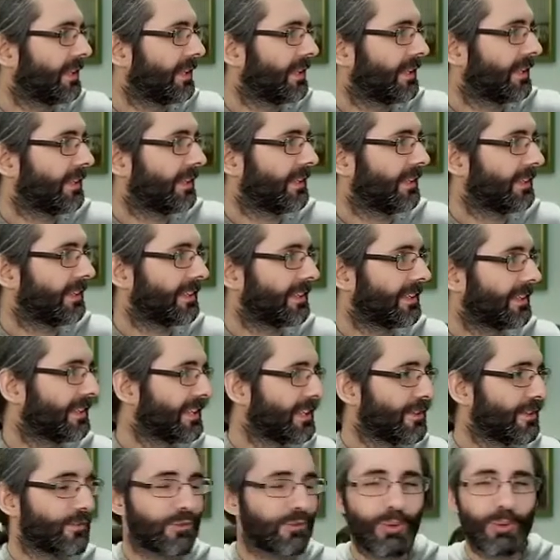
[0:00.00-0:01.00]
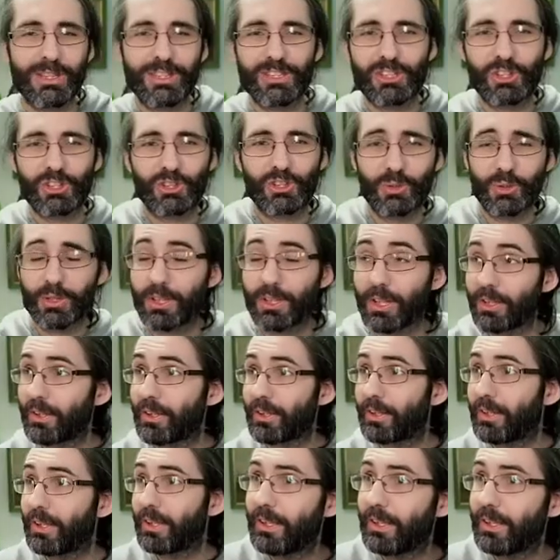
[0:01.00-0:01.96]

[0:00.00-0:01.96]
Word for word: uh, influencer to another.